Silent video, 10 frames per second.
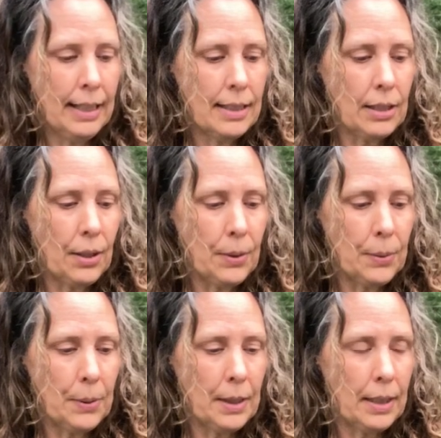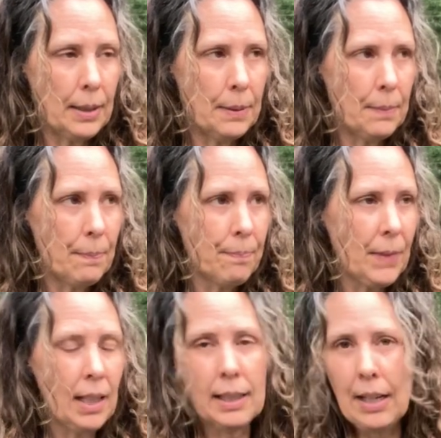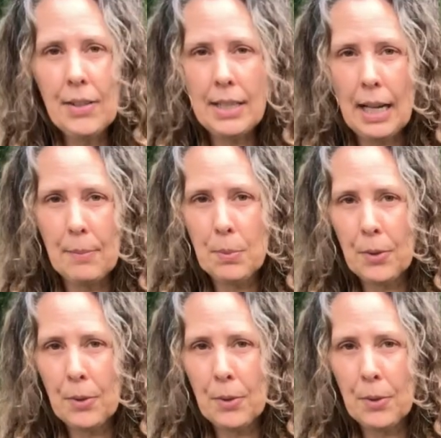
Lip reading: So 11 times